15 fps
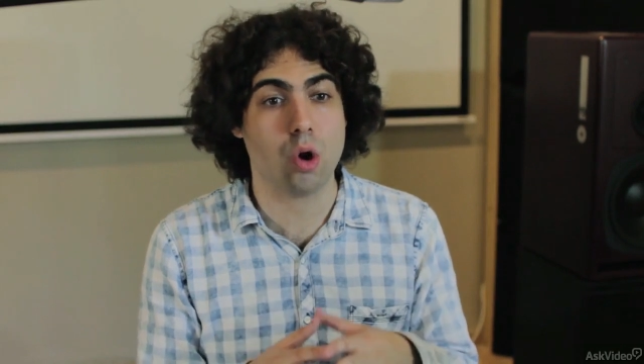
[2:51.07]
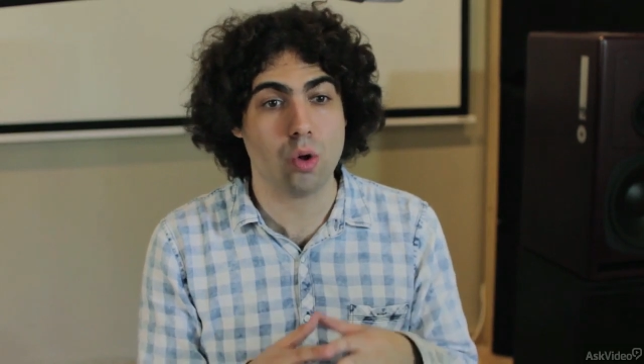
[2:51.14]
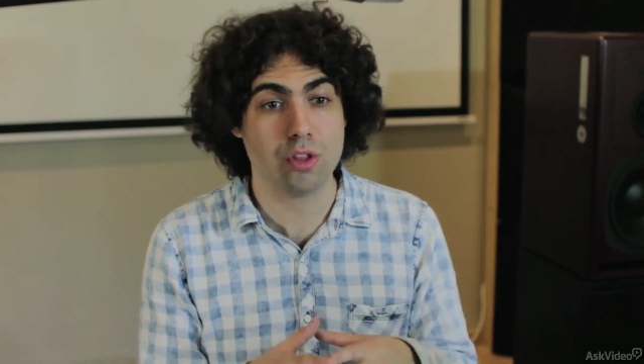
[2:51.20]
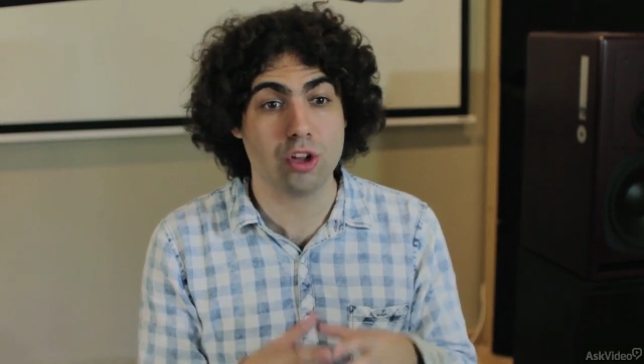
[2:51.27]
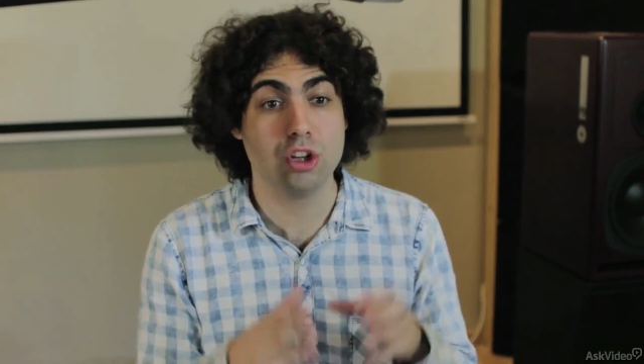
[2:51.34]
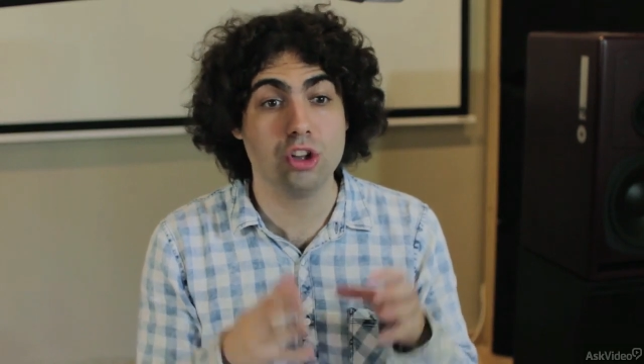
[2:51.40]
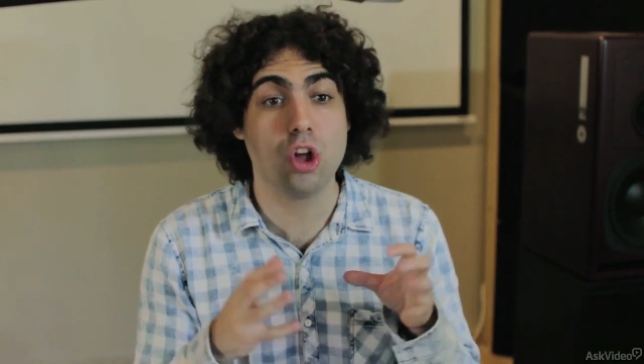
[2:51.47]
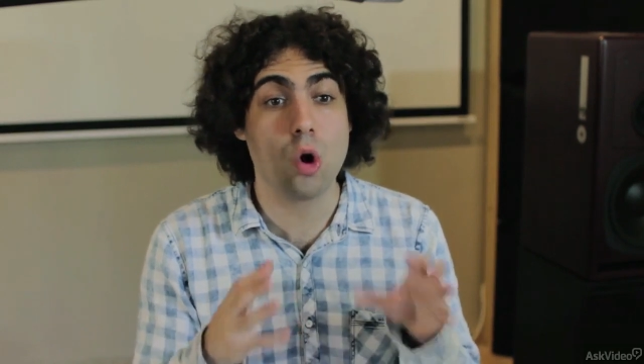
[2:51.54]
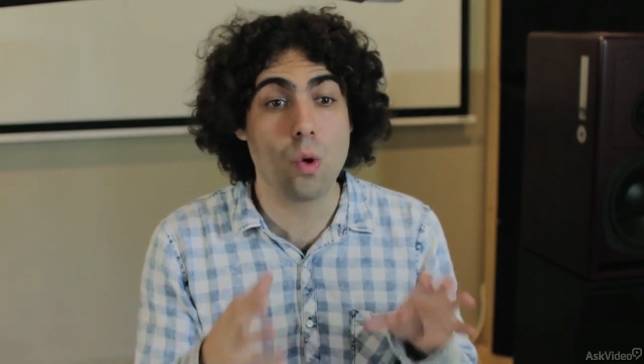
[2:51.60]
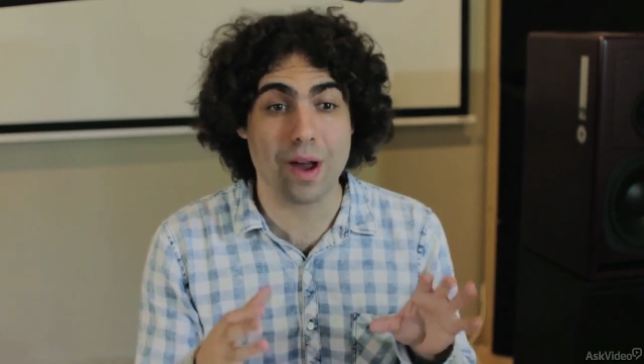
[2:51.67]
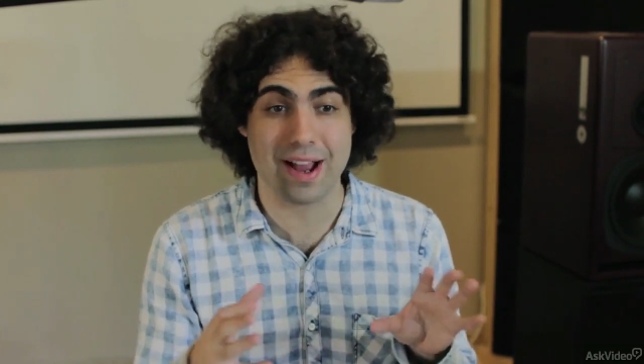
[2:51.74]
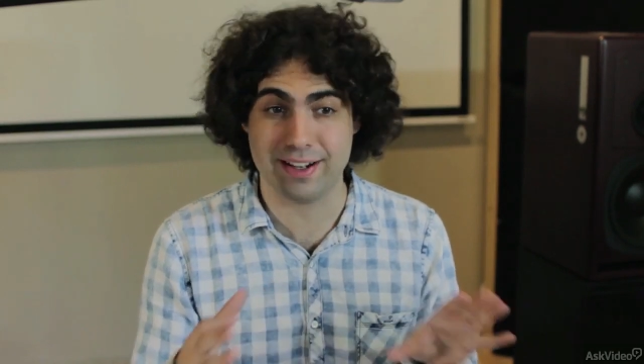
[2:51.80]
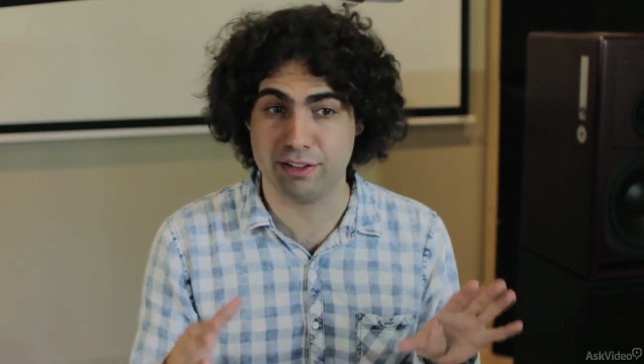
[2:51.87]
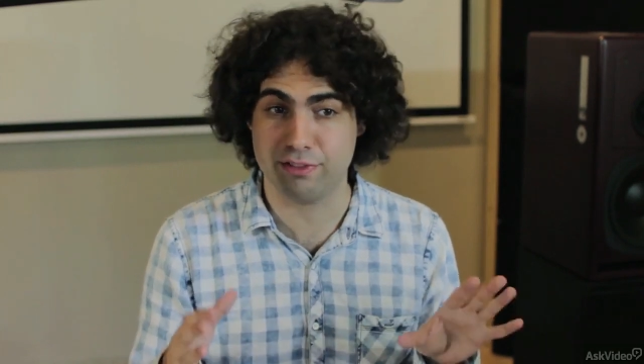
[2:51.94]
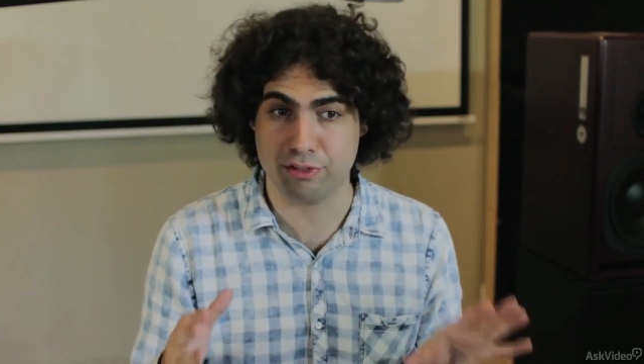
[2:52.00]
all the
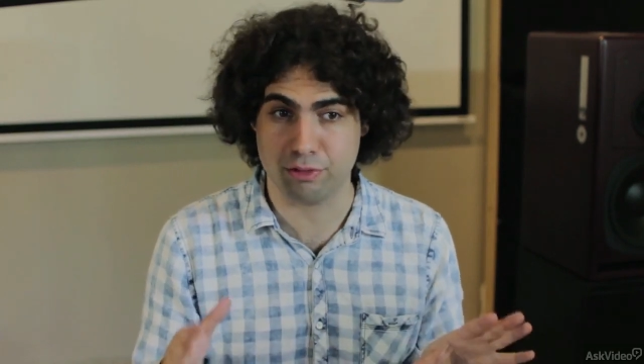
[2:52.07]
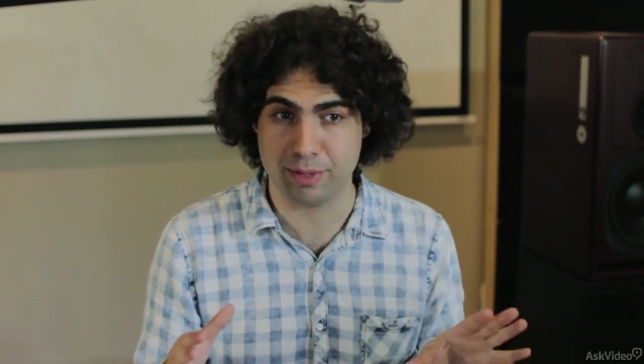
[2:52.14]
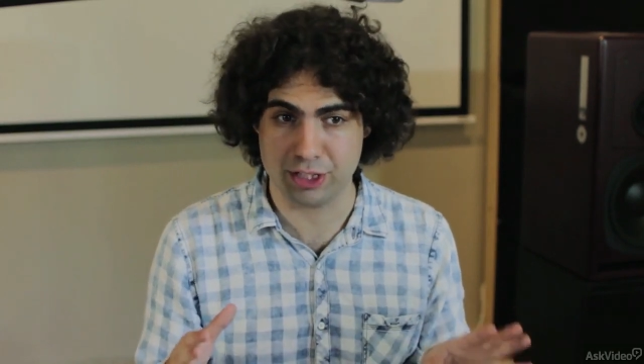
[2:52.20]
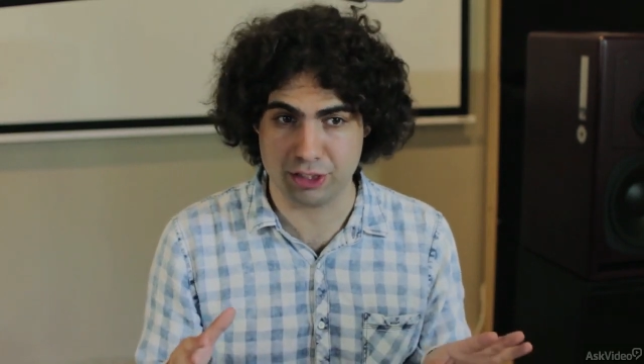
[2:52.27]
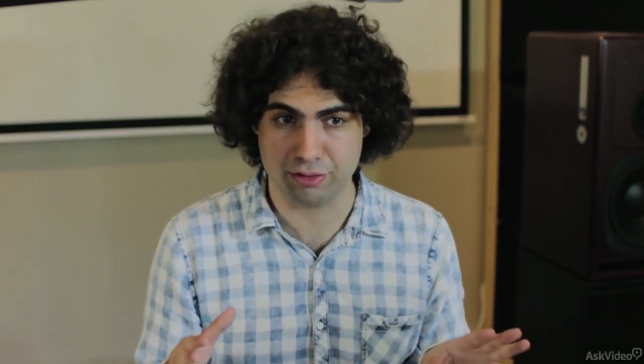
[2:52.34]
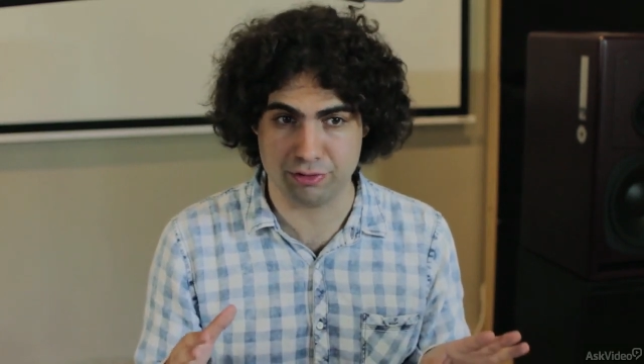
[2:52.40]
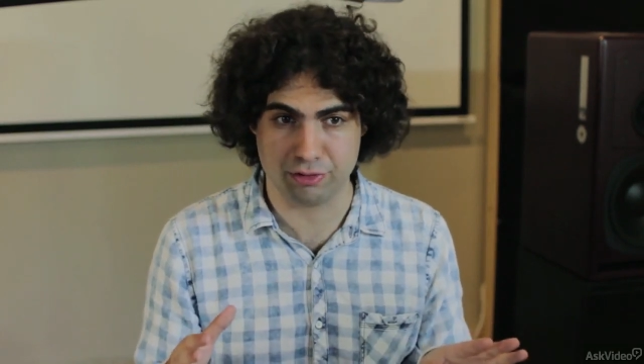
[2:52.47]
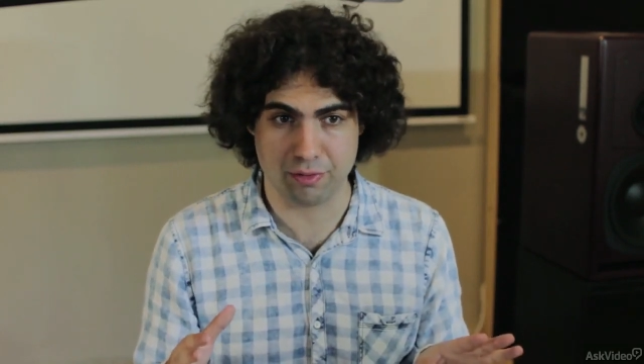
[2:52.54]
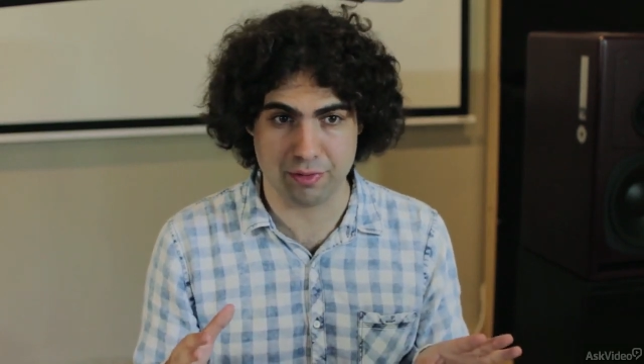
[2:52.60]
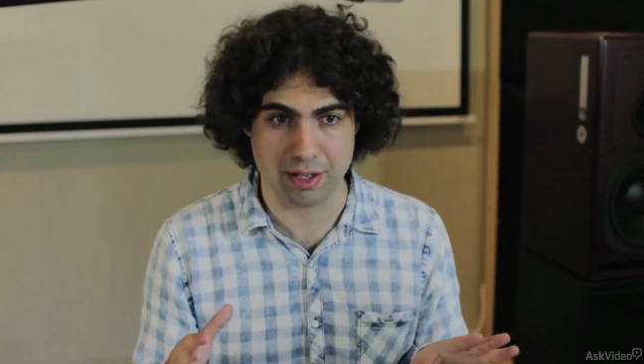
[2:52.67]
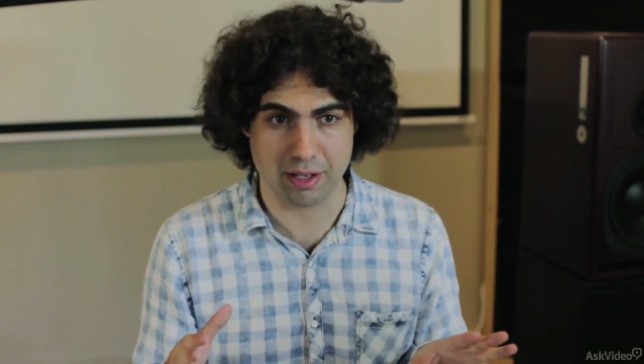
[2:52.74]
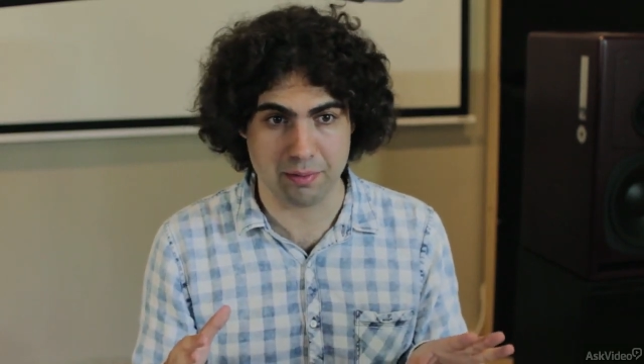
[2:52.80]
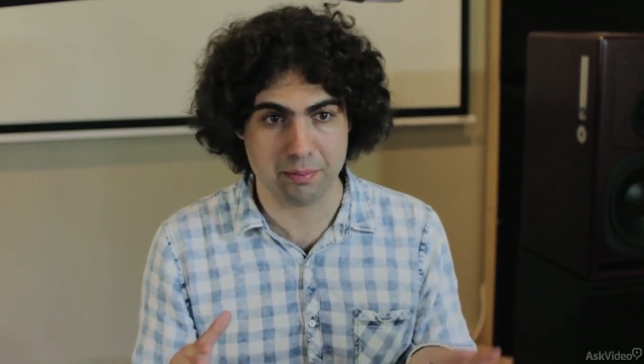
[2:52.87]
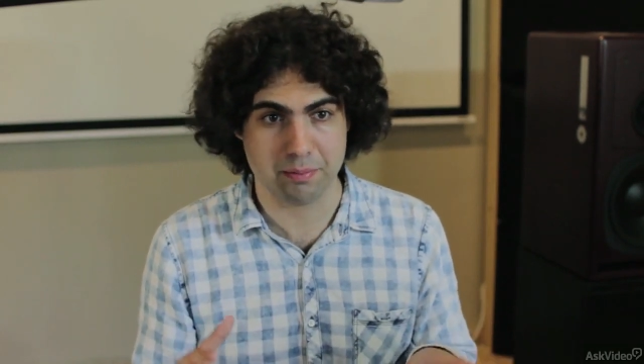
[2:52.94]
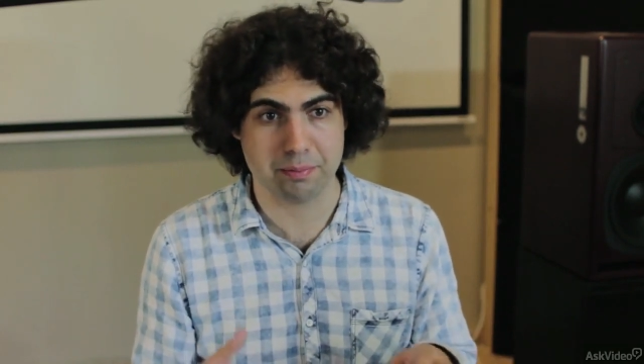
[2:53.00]
low-end information from
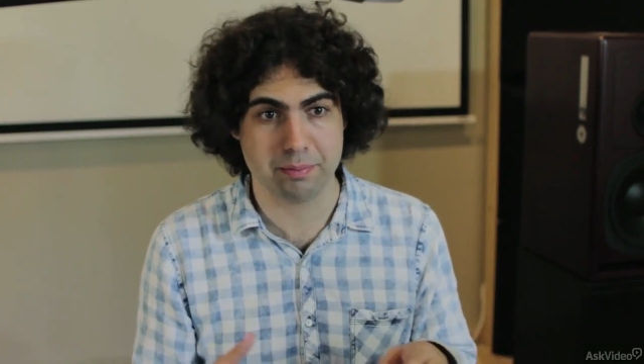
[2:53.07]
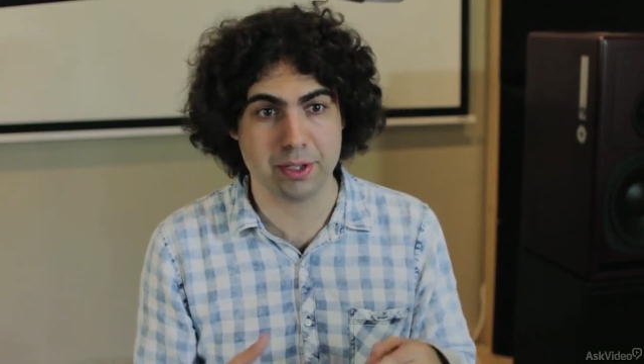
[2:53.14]
them